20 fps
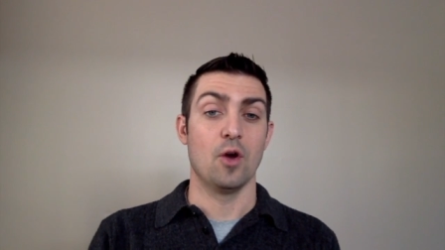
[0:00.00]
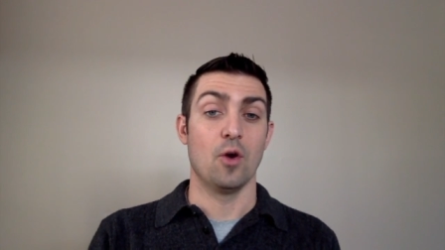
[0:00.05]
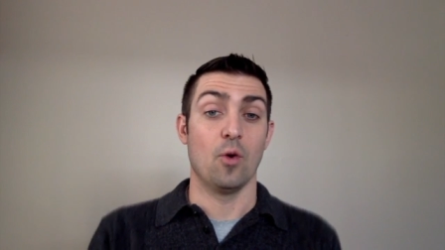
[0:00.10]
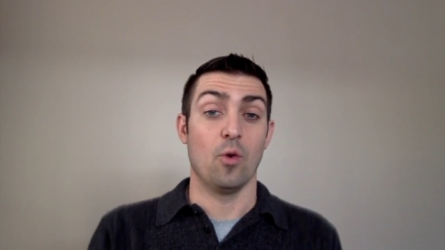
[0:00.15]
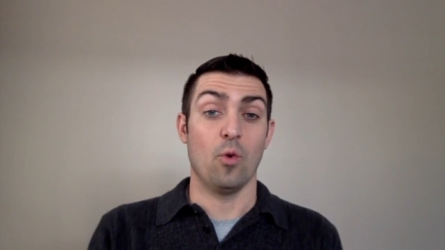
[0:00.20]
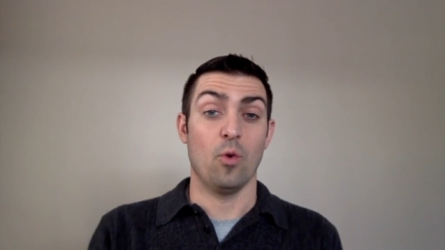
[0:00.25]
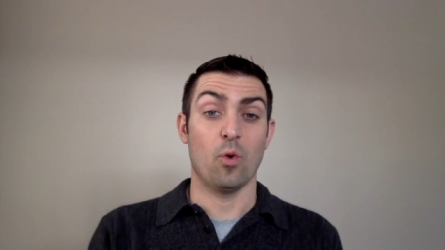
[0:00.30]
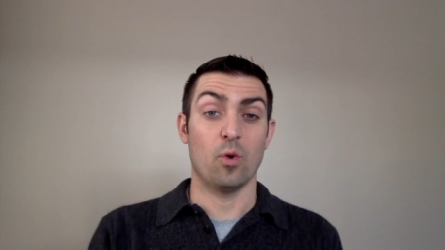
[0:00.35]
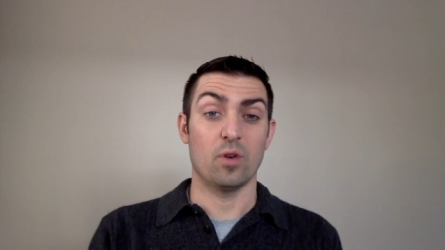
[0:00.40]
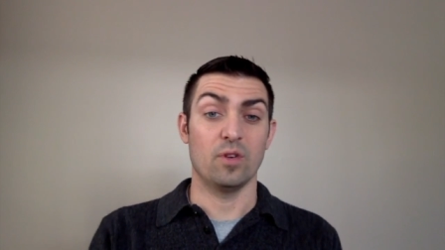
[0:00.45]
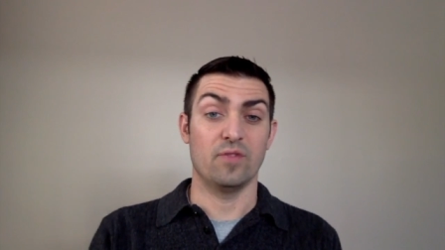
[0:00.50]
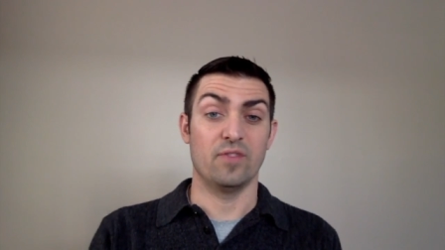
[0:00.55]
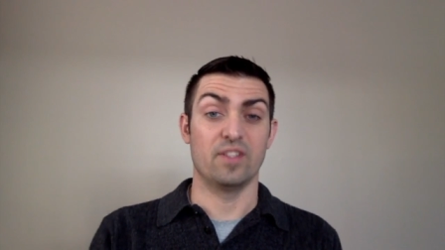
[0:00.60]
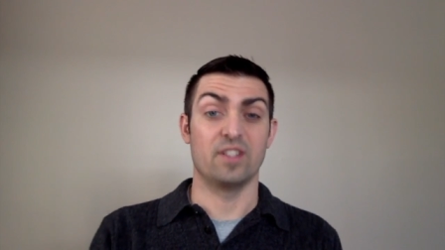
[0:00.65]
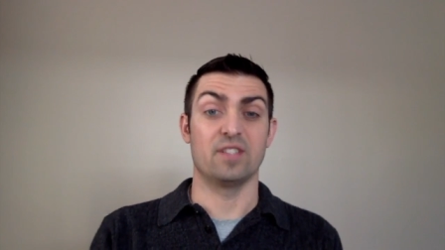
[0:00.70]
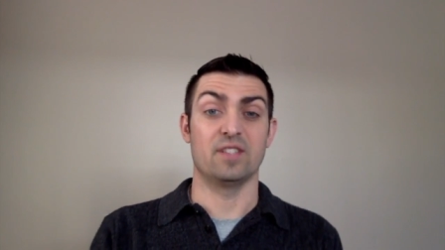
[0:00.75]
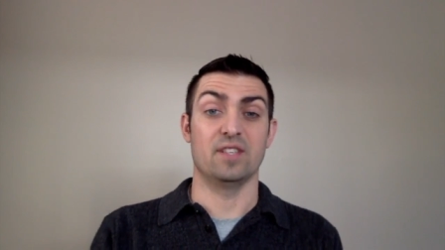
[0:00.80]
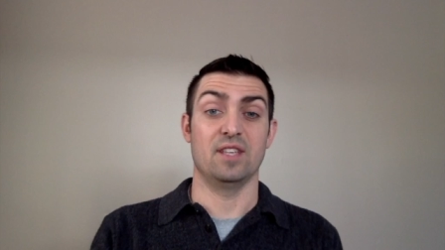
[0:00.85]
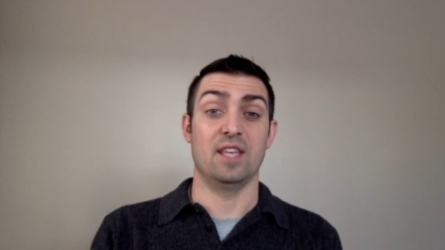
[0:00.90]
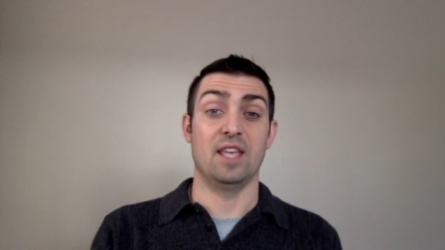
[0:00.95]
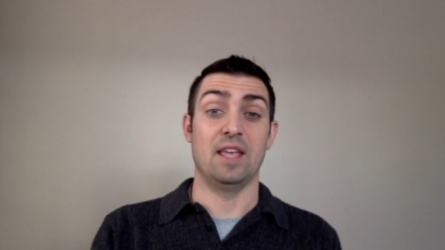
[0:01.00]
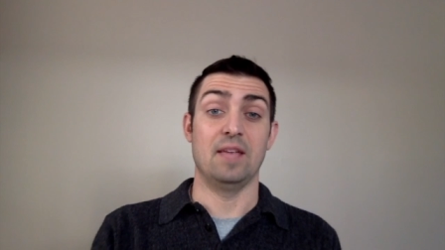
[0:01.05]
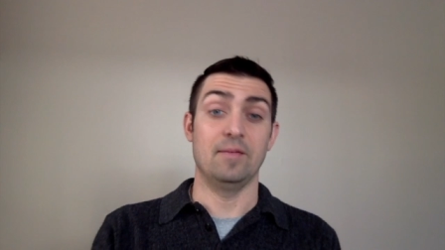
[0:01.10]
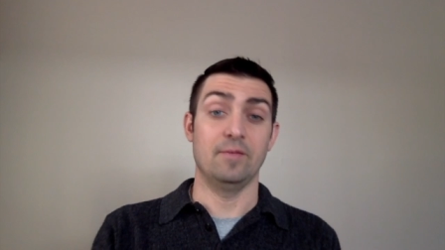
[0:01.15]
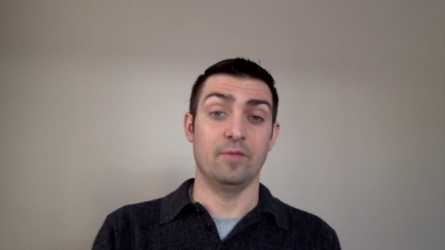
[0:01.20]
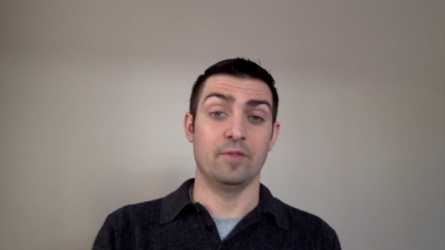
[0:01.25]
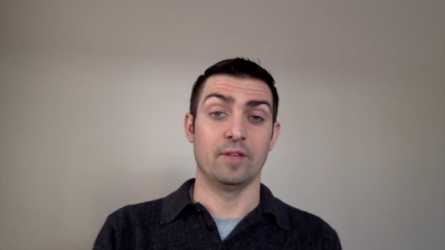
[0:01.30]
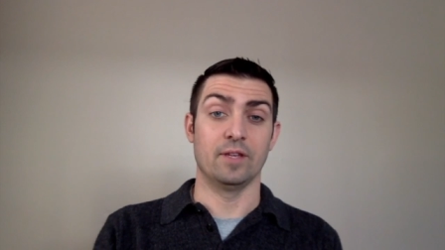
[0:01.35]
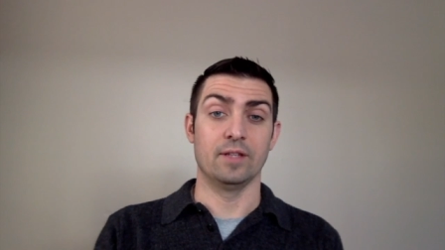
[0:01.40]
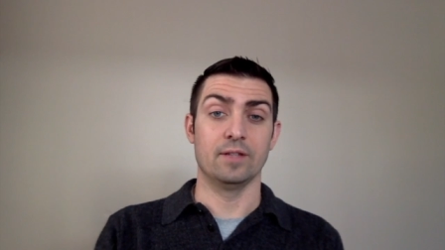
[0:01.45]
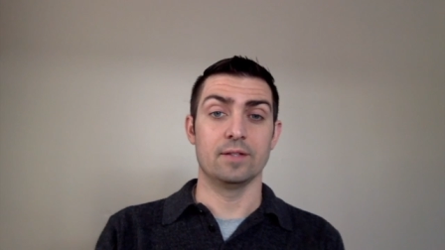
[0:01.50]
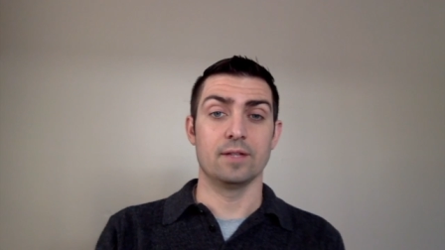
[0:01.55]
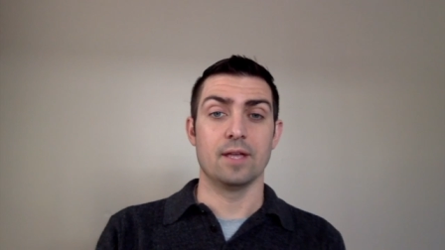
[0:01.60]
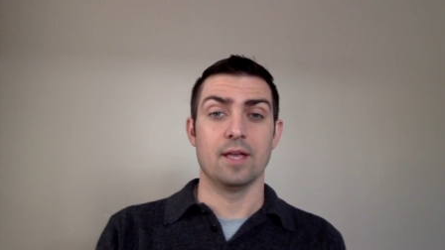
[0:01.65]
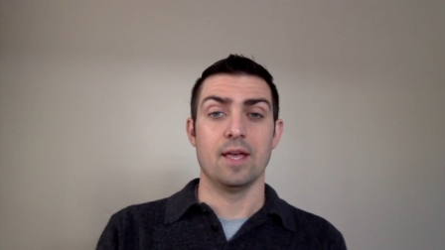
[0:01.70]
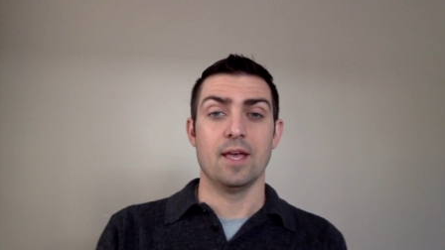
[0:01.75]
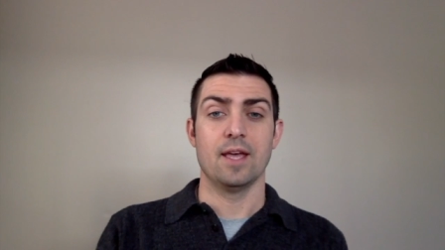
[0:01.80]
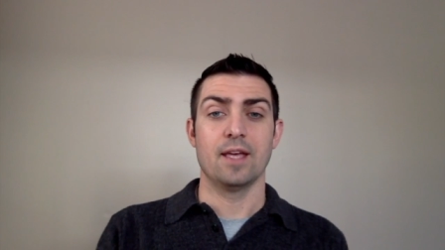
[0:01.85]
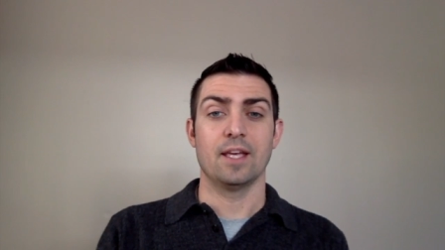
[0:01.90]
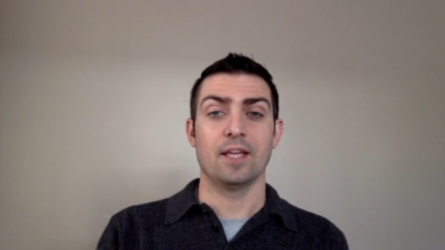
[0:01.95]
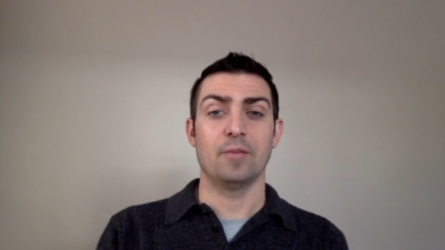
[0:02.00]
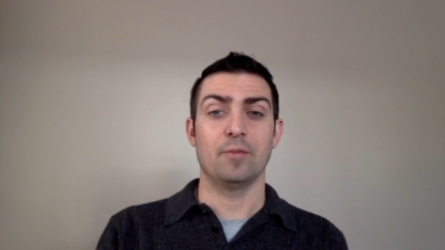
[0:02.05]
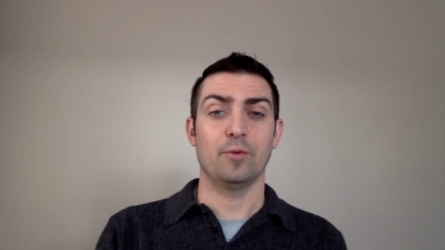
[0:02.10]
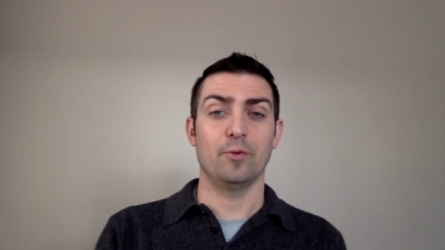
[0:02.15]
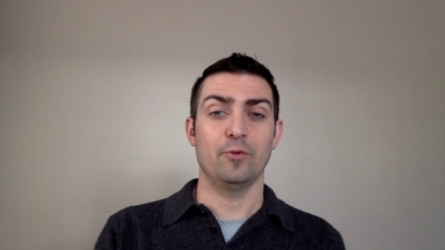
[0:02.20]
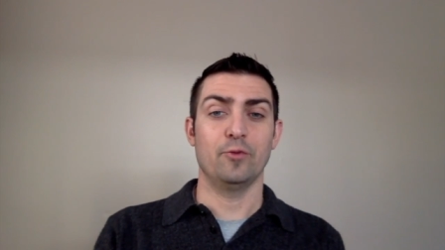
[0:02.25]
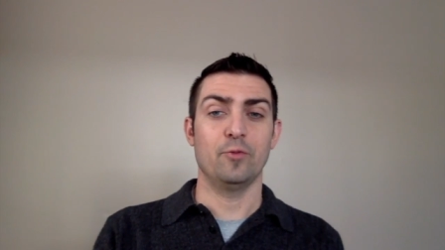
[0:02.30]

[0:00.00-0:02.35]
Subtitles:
or if it's infinite, can prove